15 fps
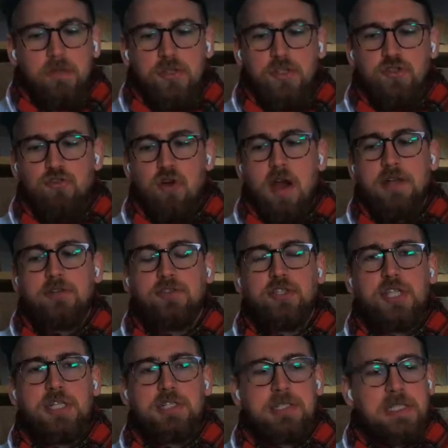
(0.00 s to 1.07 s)
to try on your
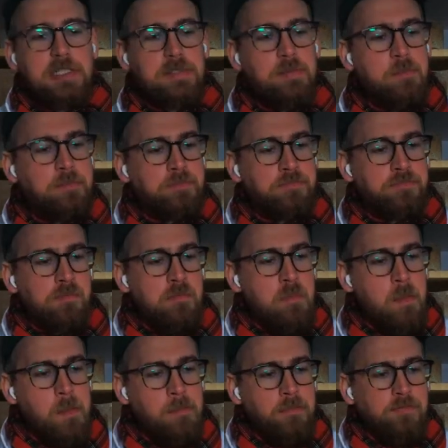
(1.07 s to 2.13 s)
cheeses.
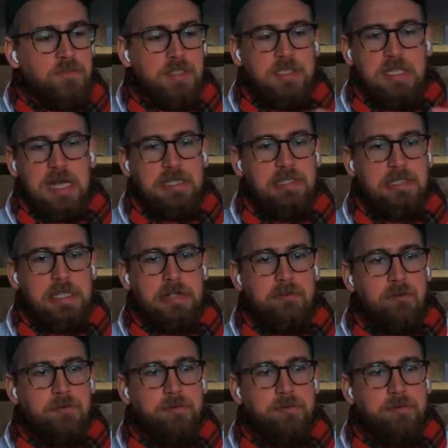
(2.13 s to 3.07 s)
Fantastic.